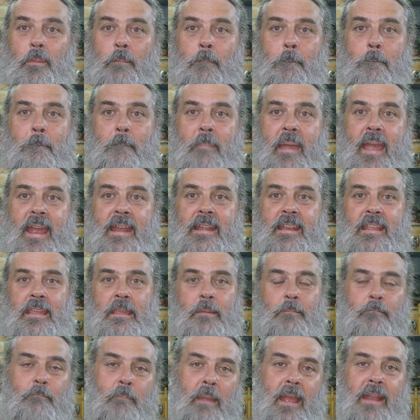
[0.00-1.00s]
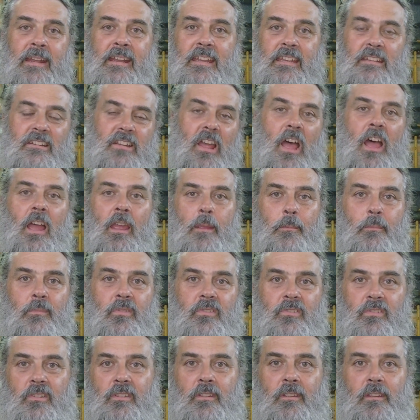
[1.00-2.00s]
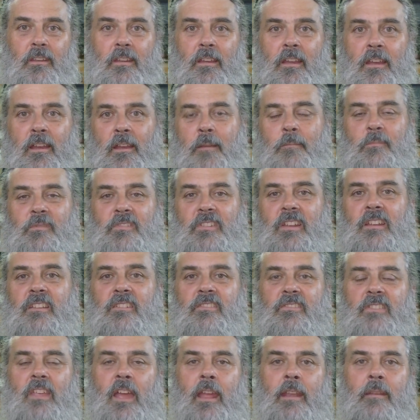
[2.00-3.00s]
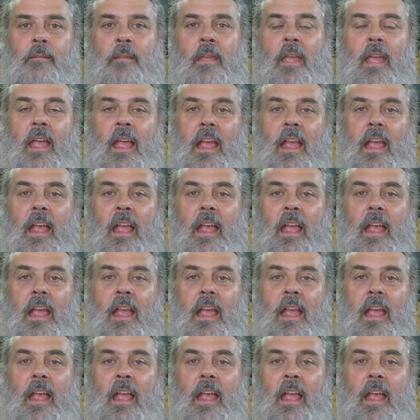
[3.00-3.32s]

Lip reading: many times since then.